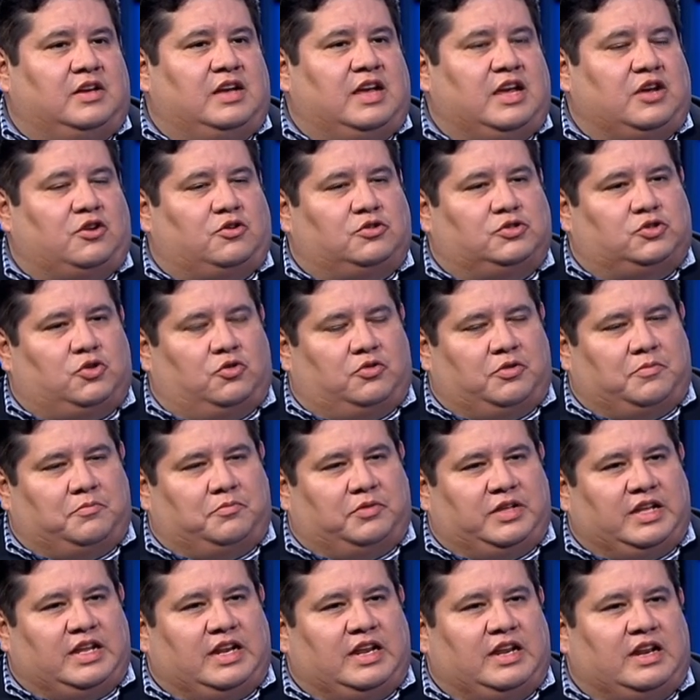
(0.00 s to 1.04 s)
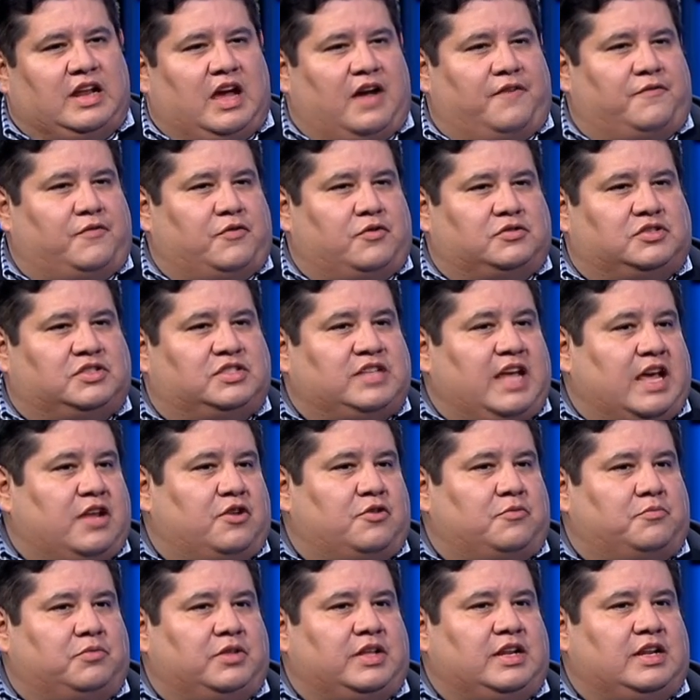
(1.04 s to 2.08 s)
in controlling bleeding after
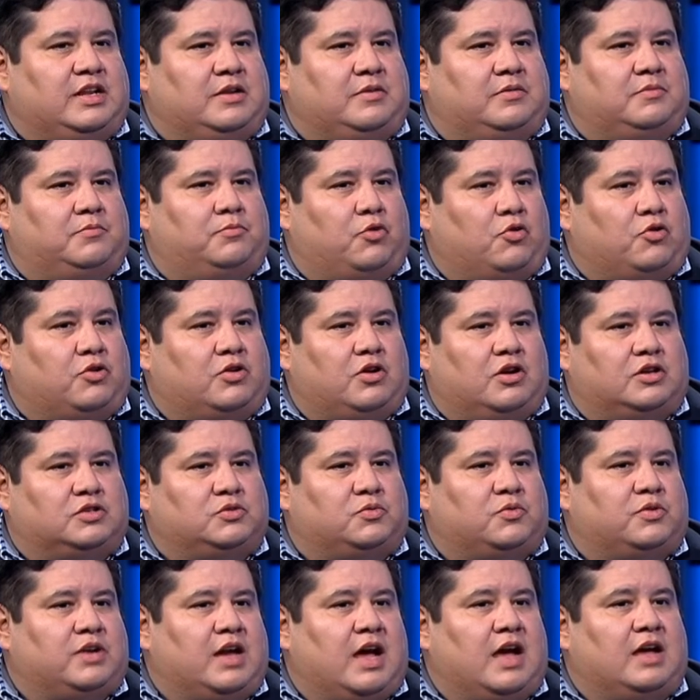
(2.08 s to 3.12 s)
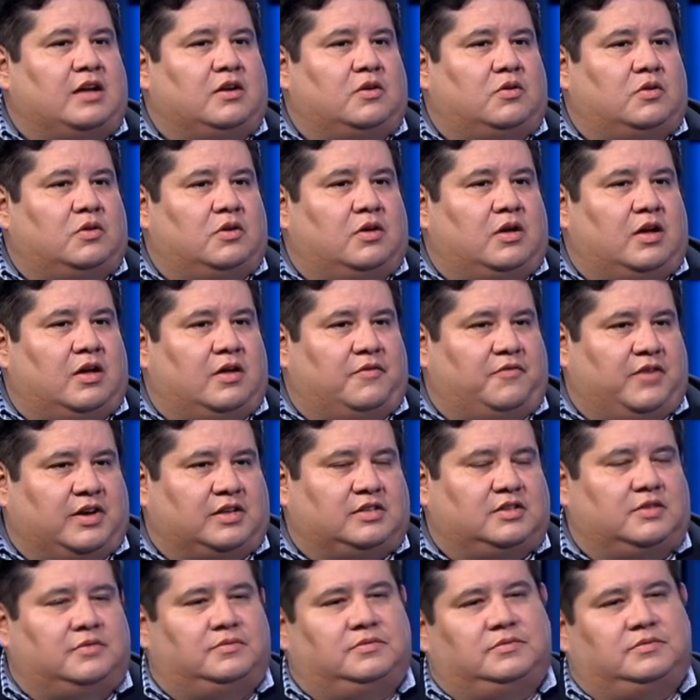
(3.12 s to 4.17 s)
standard bleeding protocols were not effective.